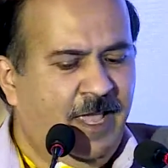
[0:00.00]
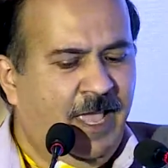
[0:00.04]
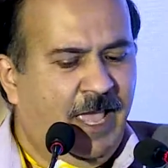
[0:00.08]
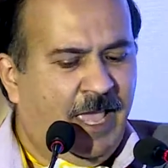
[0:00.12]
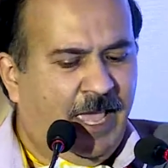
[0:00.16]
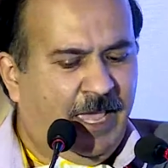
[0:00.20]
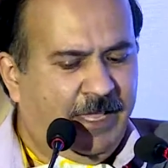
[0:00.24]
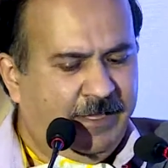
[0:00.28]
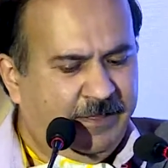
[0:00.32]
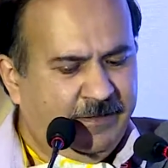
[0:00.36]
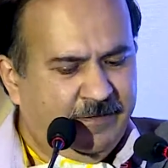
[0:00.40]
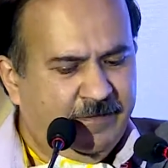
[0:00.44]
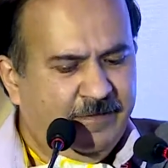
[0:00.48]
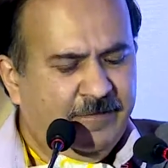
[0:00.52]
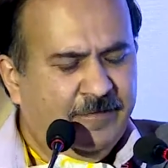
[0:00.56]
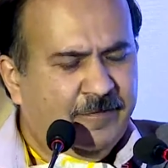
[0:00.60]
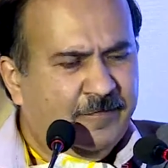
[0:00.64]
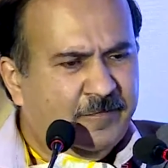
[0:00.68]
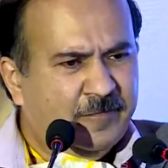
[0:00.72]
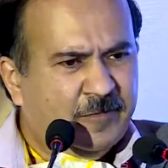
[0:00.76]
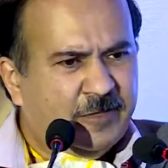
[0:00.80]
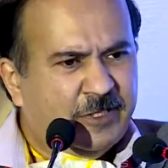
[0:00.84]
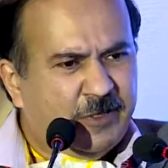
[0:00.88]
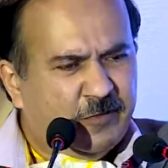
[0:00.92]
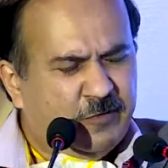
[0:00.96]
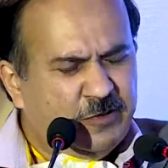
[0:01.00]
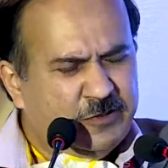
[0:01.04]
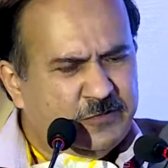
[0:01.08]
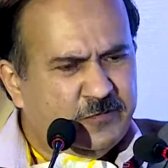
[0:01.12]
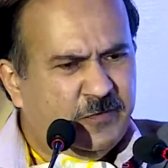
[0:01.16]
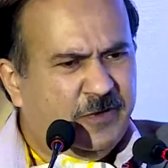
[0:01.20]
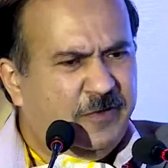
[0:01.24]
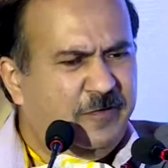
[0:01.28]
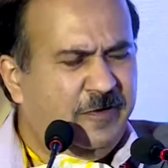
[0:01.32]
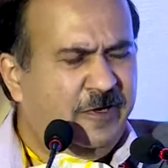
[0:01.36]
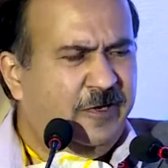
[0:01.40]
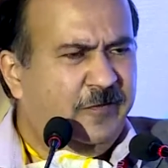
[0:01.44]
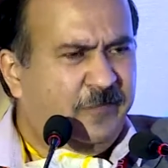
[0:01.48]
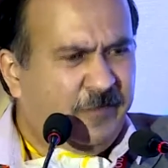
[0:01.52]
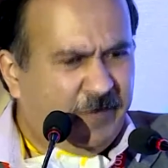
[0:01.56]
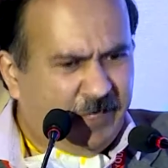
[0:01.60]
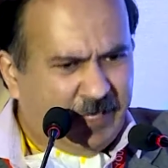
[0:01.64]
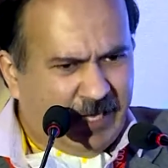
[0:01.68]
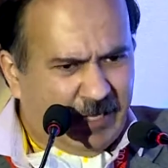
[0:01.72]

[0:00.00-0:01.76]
And it was very, very difficult.